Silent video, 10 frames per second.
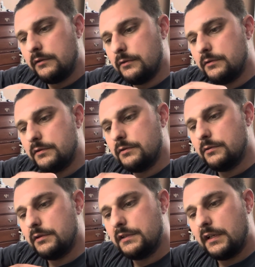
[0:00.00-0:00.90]
those two
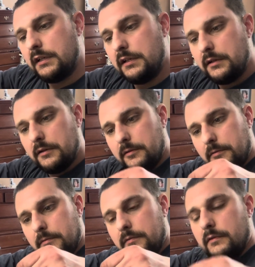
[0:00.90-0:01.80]
are tight.
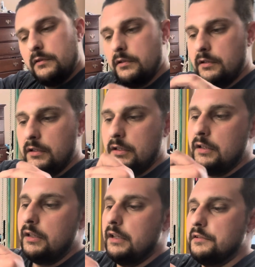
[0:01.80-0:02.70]

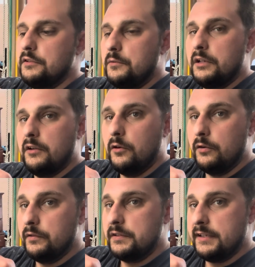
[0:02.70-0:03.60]
And you don't want to
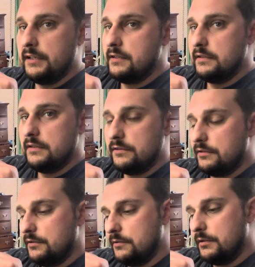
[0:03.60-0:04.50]
over tighten it either.
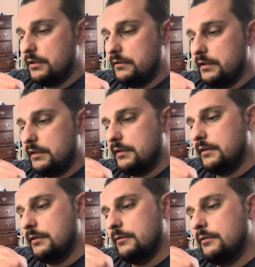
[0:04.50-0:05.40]
You don't want to, like,
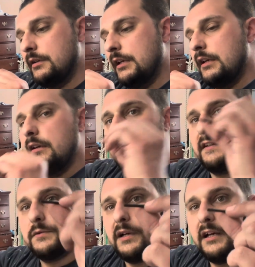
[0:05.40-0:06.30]

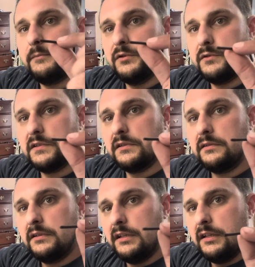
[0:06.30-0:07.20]
that's why I'm using
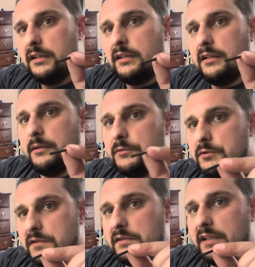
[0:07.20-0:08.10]

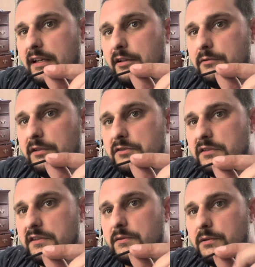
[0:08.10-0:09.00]
the Allen wrench
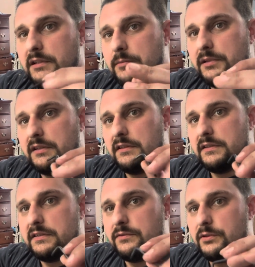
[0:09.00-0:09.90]
this way,
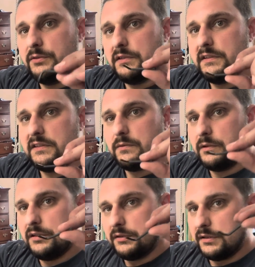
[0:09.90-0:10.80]
because if you use it this
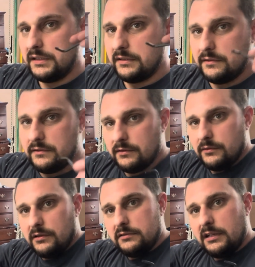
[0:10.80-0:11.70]
way, you can get
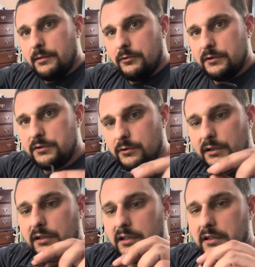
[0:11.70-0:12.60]
a lot more
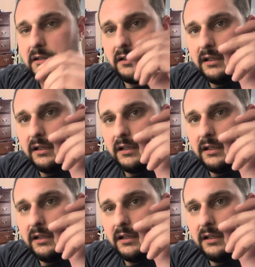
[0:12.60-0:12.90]
torque on it.